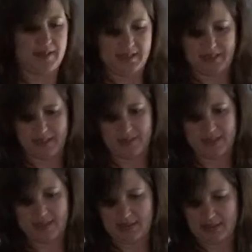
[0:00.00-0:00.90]
let me
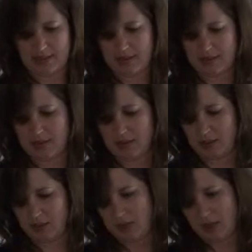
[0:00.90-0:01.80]
see,
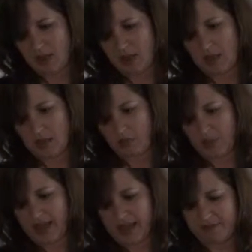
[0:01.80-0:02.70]

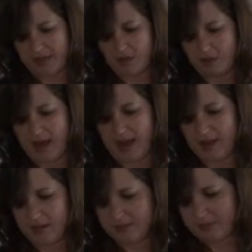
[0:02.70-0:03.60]
we have a
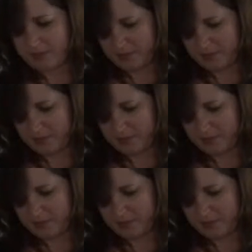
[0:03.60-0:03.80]
graph.